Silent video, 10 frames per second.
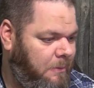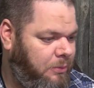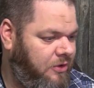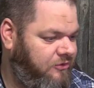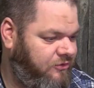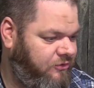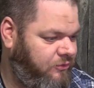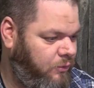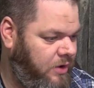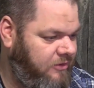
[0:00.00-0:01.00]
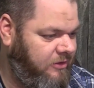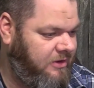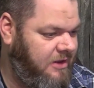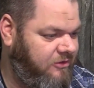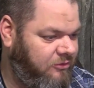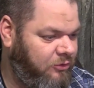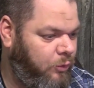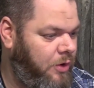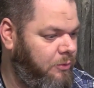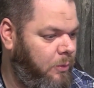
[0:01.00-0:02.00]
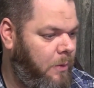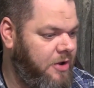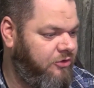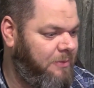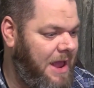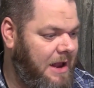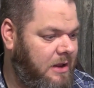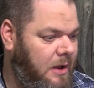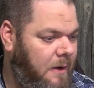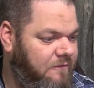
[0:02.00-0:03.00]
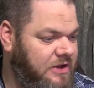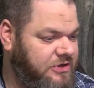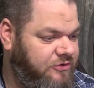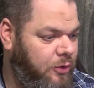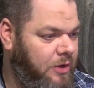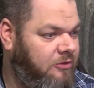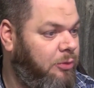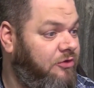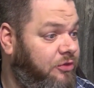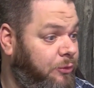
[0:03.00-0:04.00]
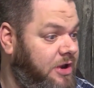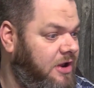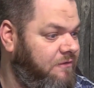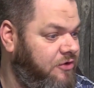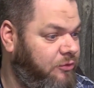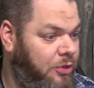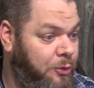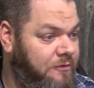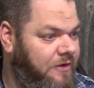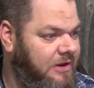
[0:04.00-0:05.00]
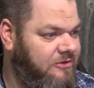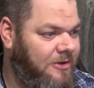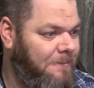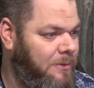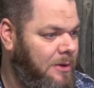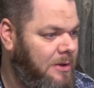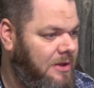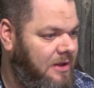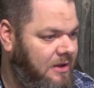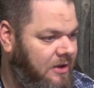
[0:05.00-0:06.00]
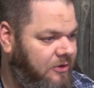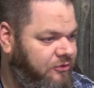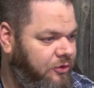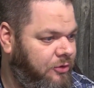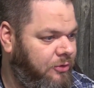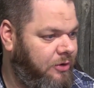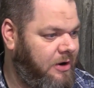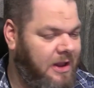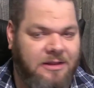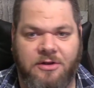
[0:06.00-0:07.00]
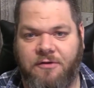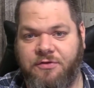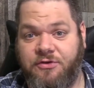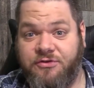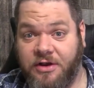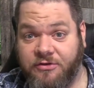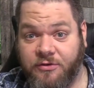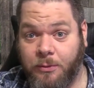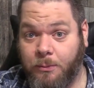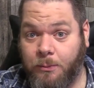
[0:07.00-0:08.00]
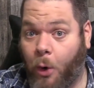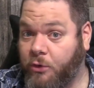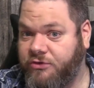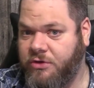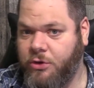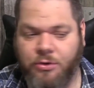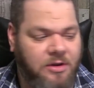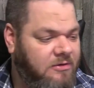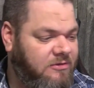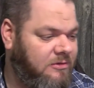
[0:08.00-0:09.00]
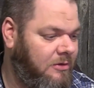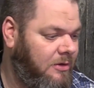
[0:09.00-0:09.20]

Plus, what is it? D6 plus 1 models back. Flesh Stone gets plus 3 toughness with Throne of Vines up. So you're going to get to toughness 6 for most units.